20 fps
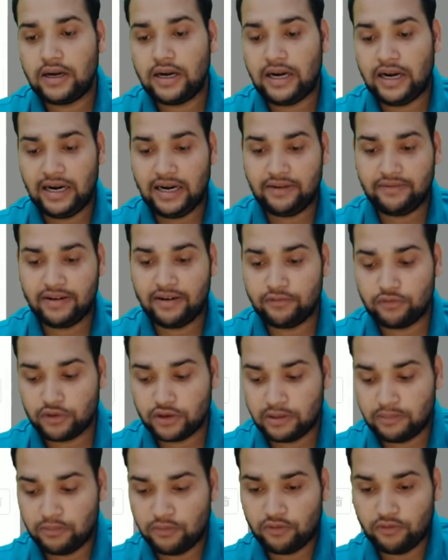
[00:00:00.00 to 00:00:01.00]
and we have to
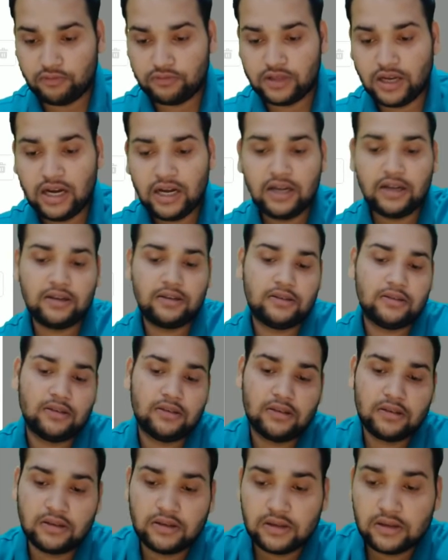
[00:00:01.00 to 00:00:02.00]
remove the
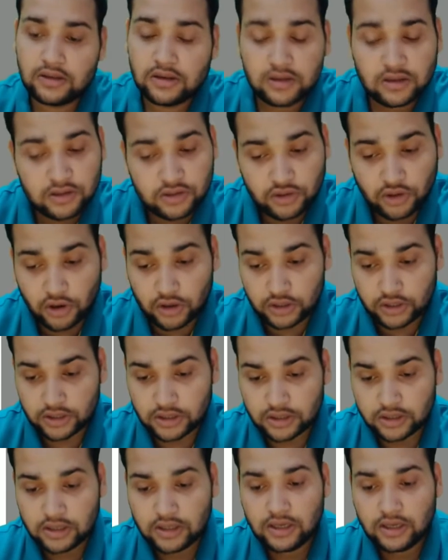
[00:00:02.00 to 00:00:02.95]
dot.